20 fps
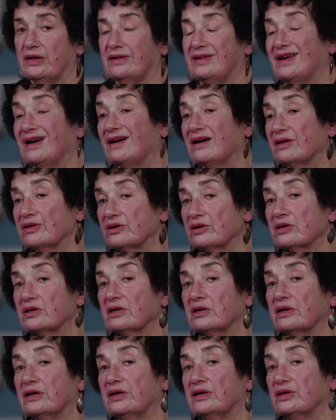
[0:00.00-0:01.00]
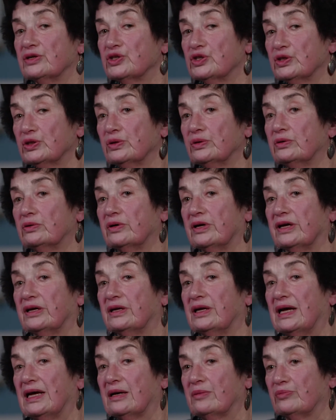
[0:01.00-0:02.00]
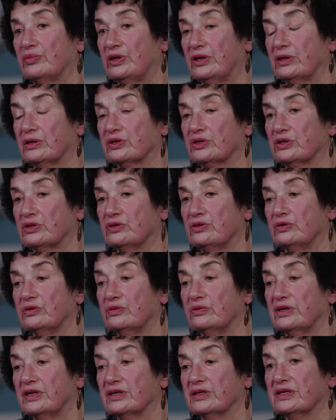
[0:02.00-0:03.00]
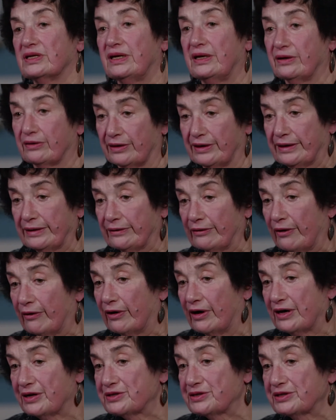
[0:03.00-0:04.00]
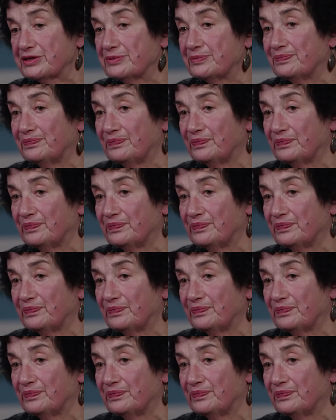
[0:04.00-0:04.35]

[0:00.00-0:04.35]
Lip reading: The other issue in MPS II is hearing loss.